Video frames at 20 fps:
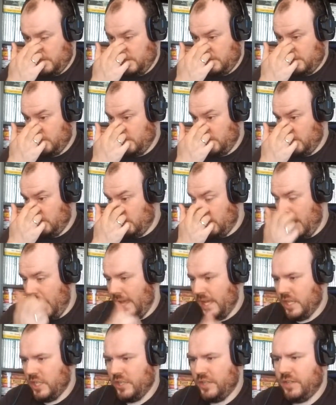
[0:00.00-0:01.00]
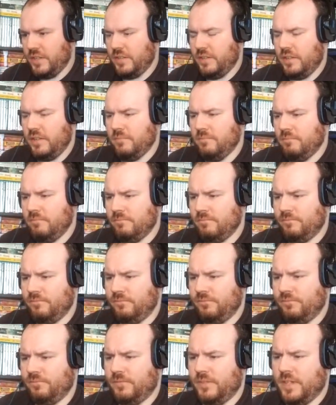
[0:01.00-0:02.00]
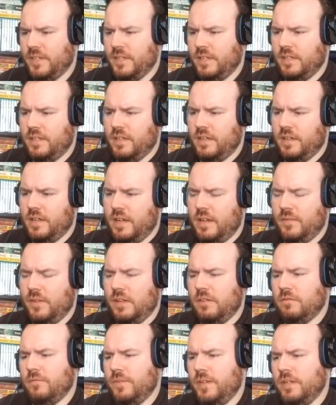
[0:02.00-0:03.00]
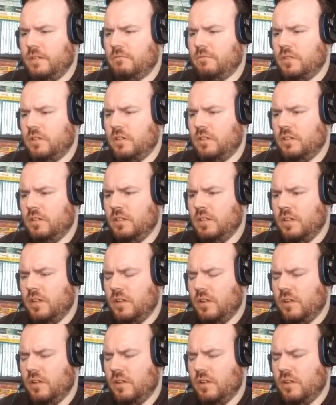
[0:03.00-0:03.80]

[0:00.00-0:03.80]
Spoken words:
something called an Aegis system, I think I recall,